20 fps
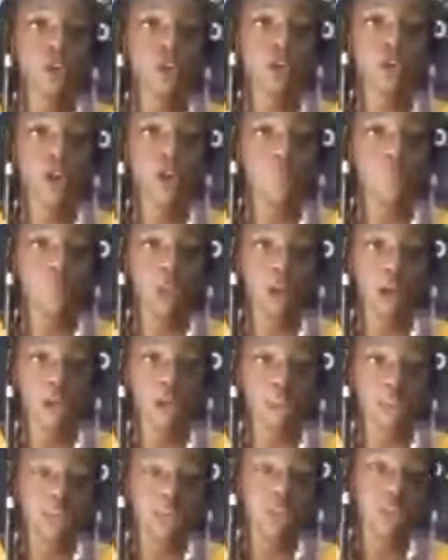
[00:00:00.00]
And also
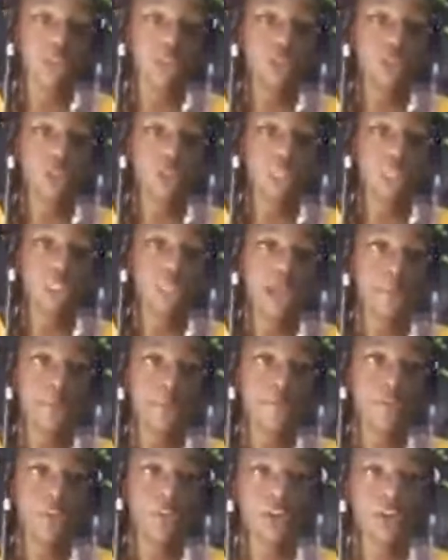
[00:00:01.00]
because it hasn't rained
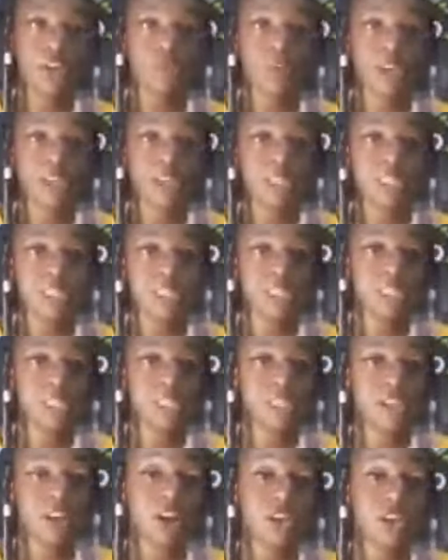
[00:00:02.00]
until now, there's an
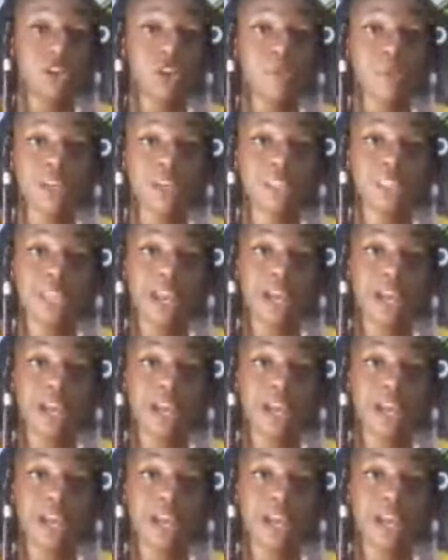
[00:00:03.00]
opportunity to have